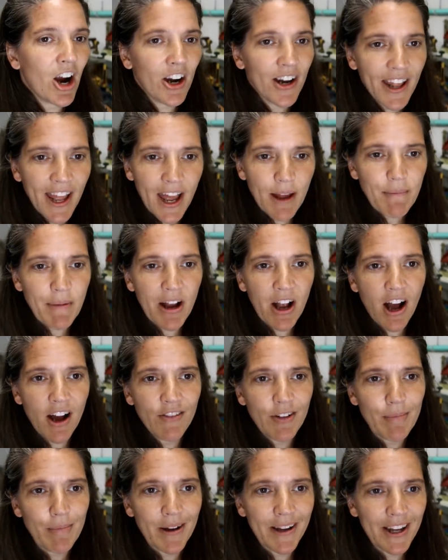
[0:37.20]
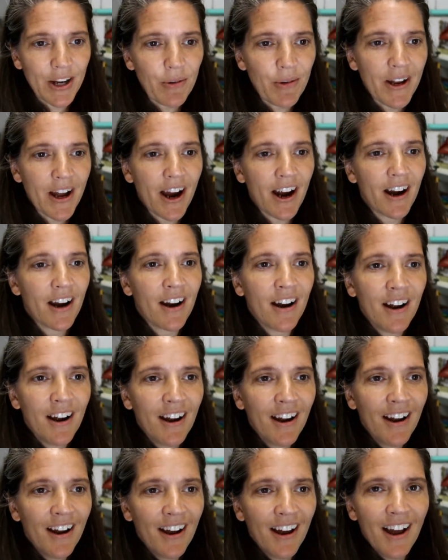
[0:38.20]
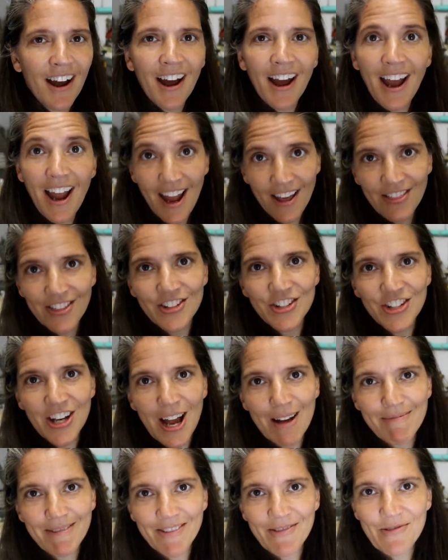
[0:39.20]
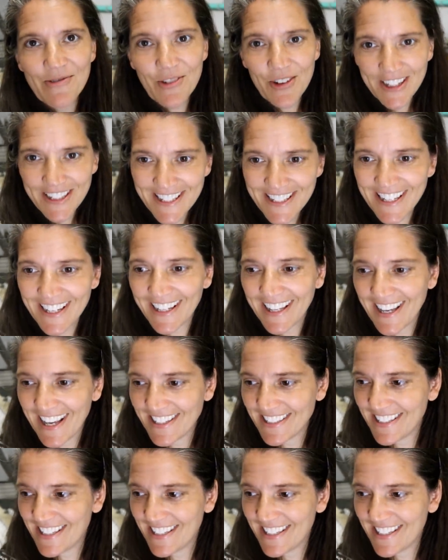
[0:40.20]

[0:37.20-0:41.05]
Already had my coffee, but here we are at the shop once again.